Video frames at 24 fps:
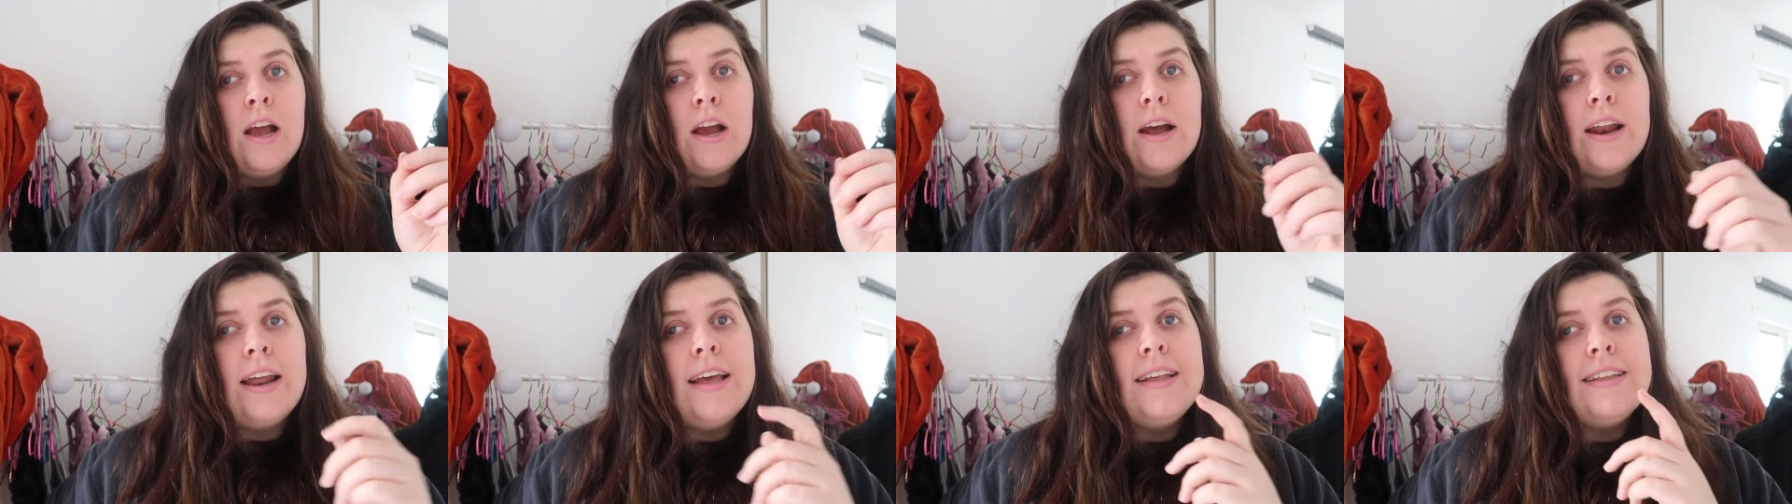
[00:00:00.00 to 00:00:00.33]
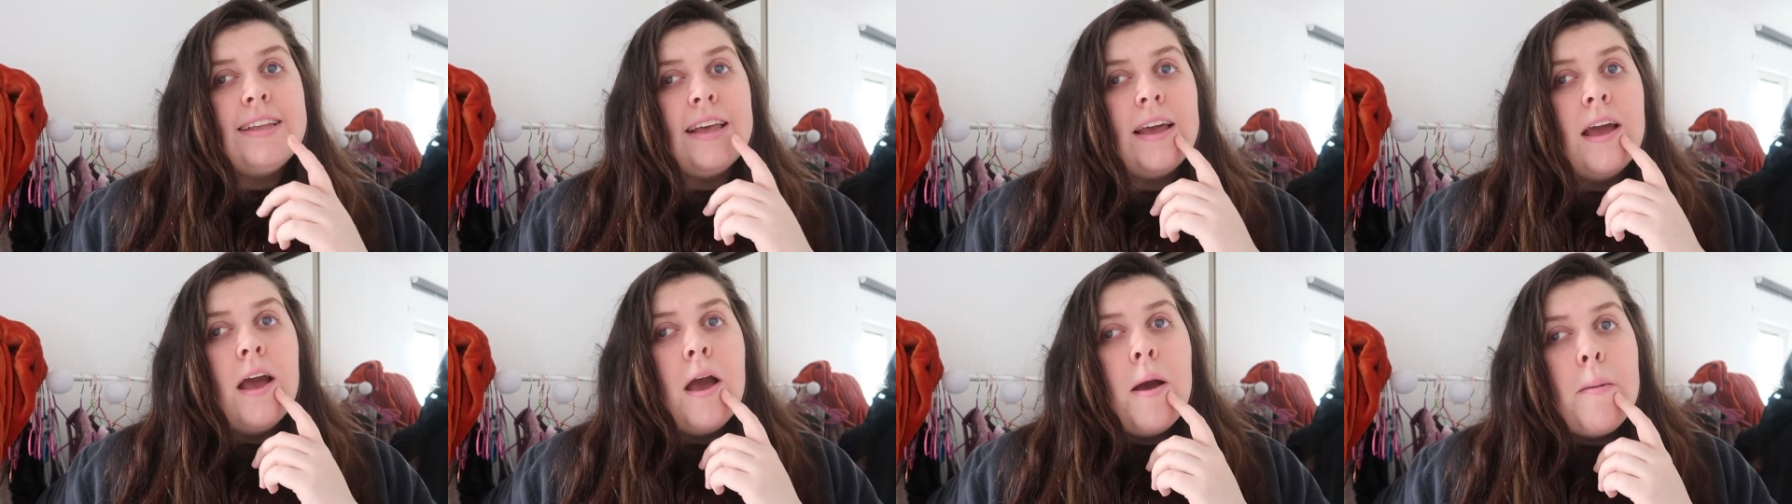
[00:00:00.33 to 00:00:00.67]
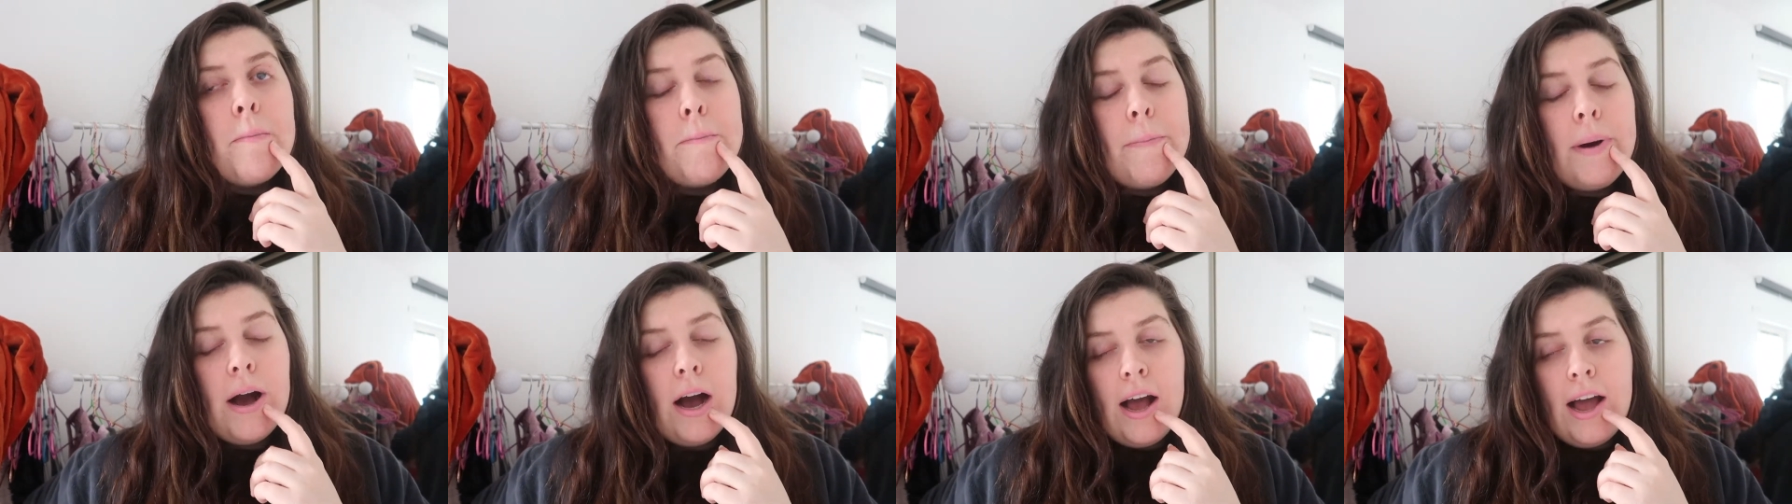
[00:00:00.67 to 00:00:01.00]
Crazy.
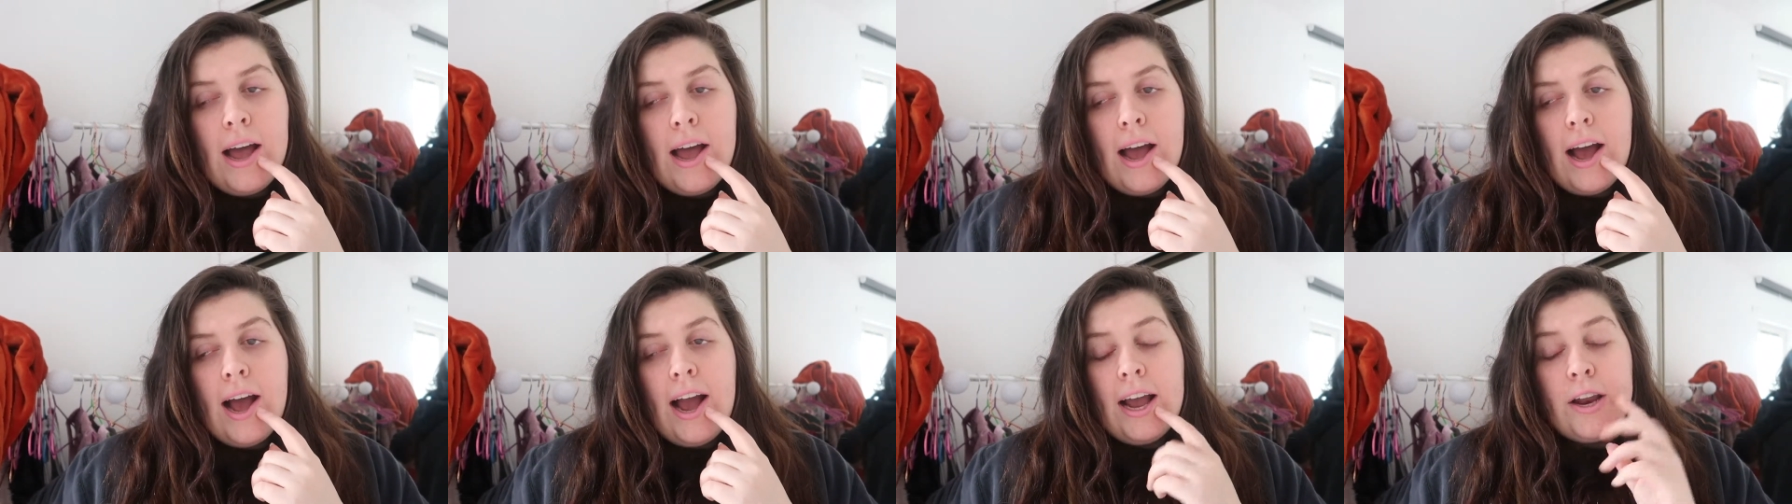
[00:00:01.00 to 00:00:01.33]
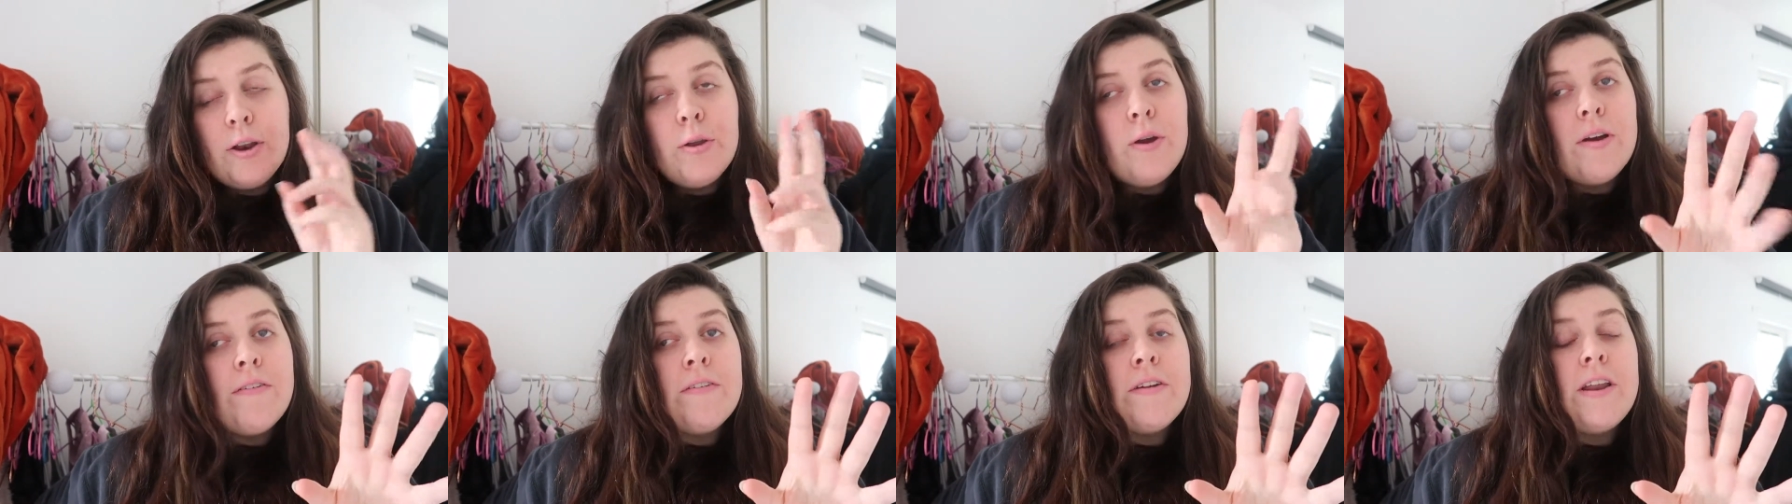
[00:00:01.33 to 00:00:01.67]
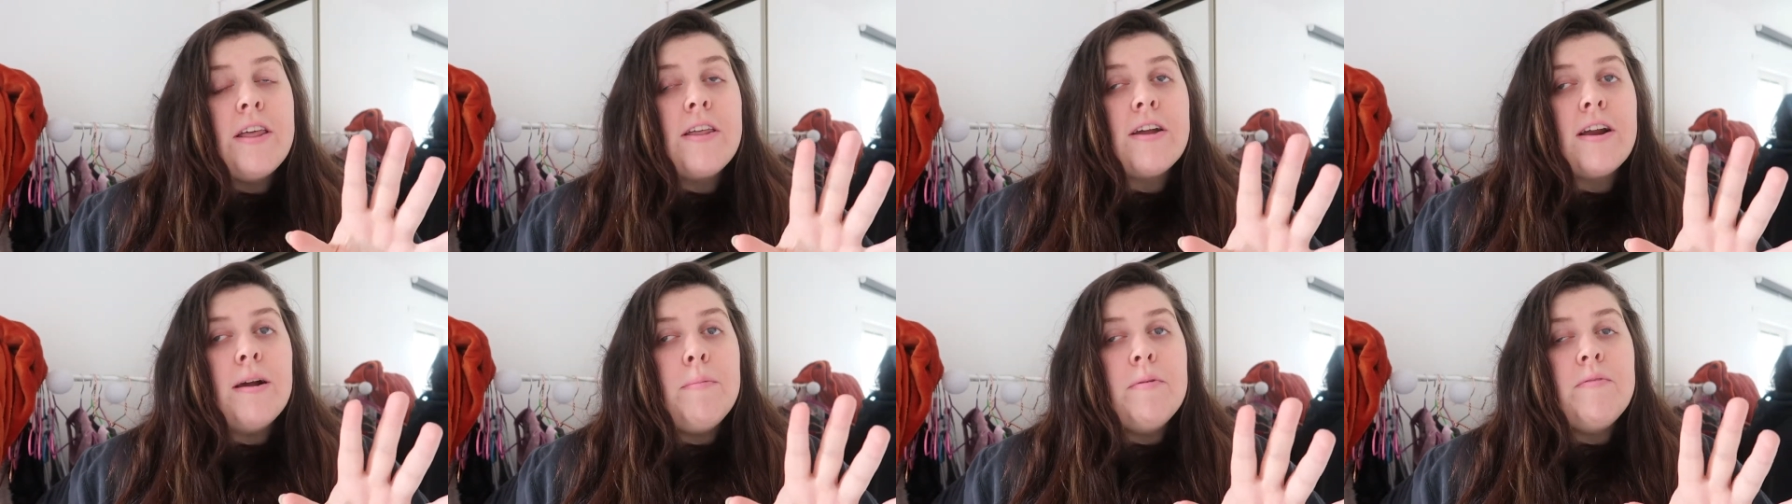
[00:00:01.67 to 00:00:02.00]
But I do have
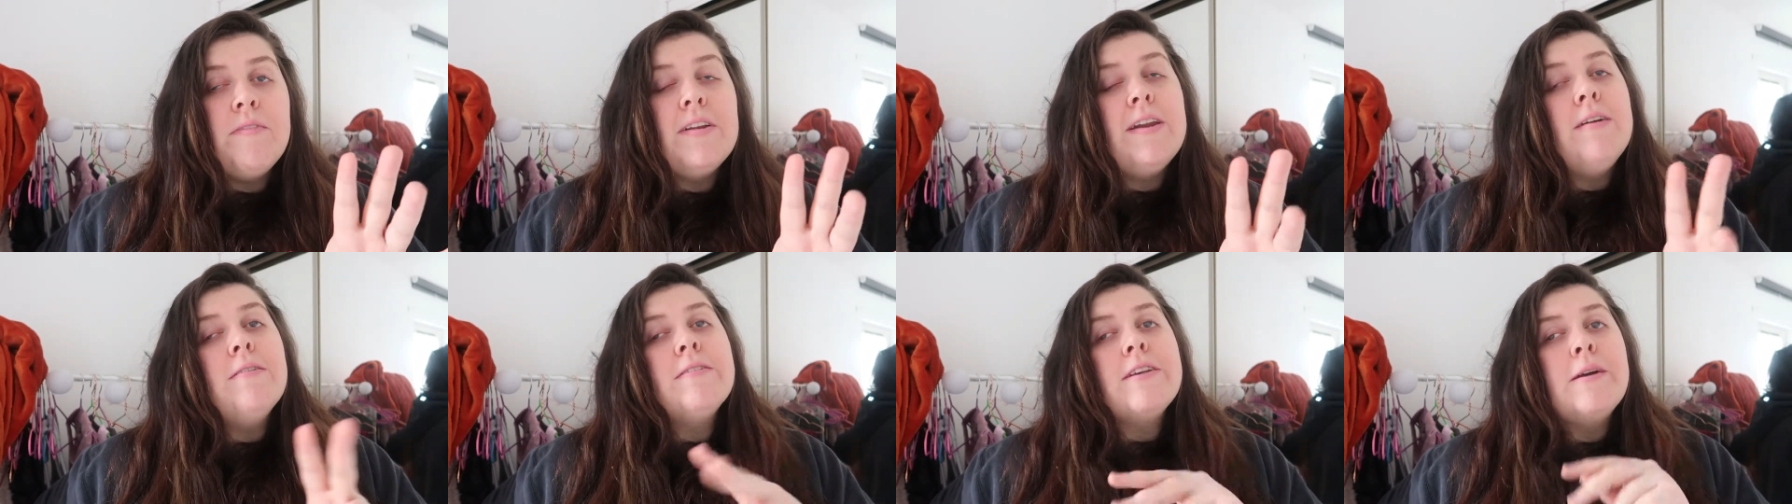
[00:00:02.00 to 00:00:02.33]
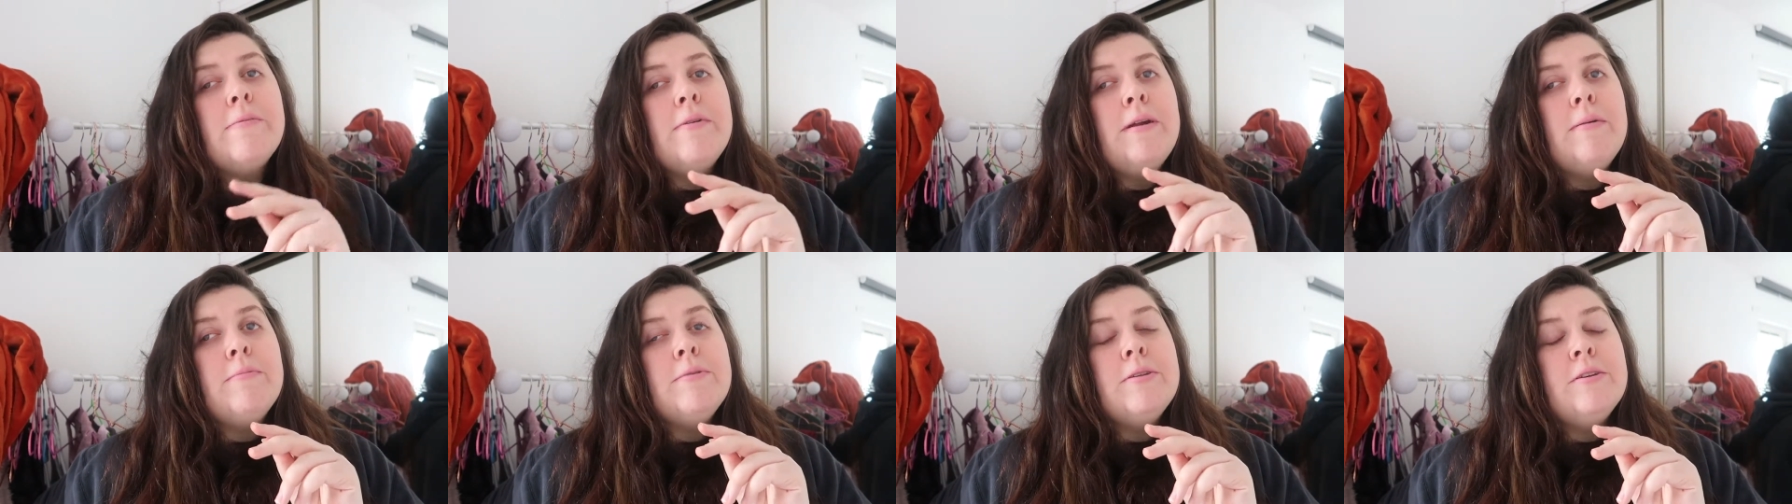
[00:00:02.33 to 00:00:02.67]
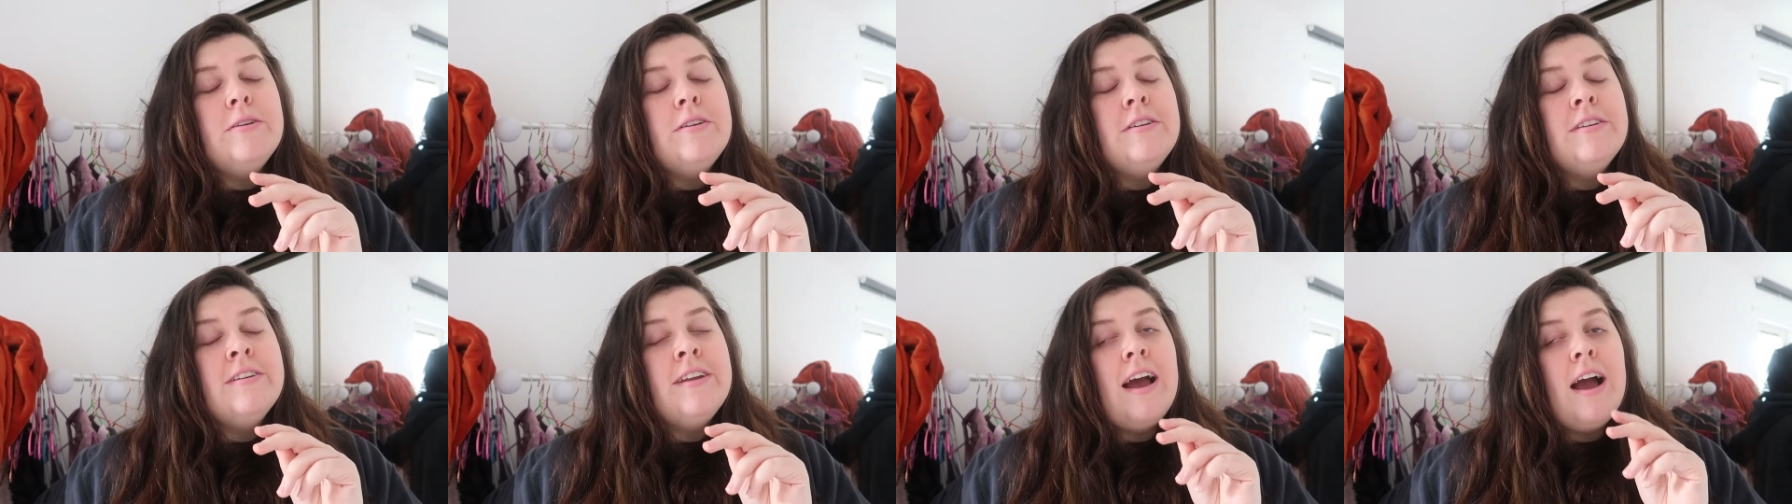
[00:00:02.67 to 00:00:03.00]
another couple of videos coming up
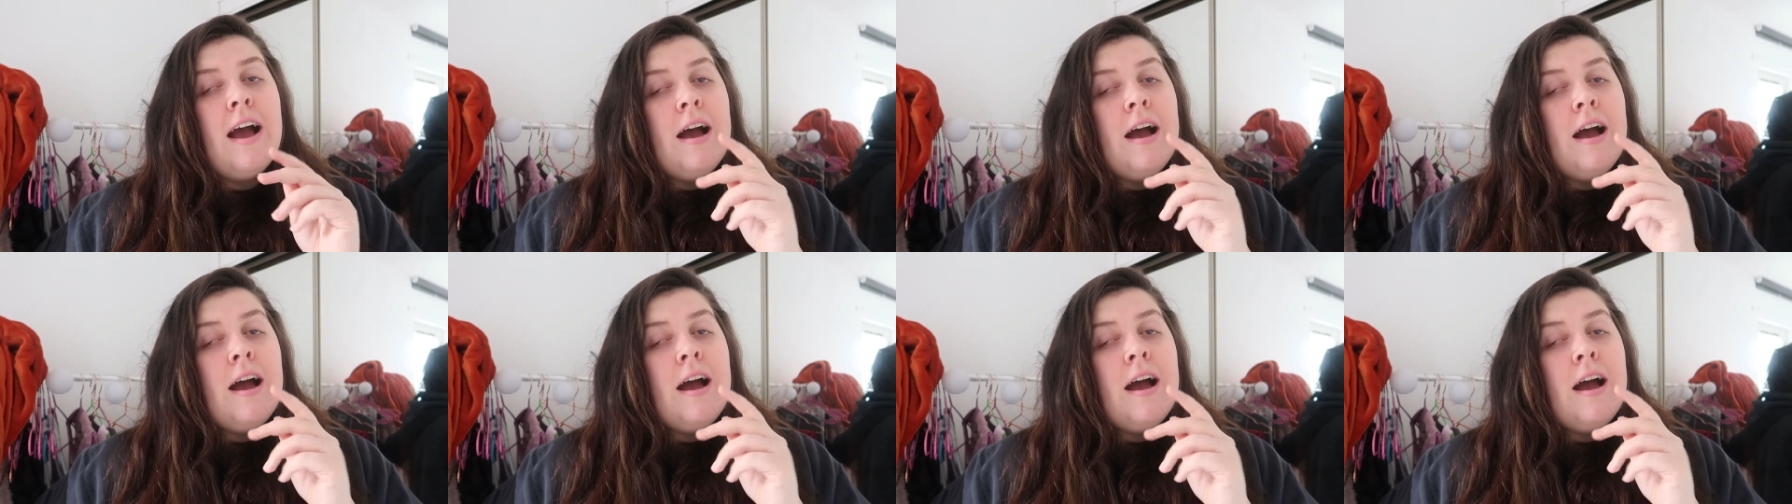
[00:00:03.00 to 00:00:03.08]
soon.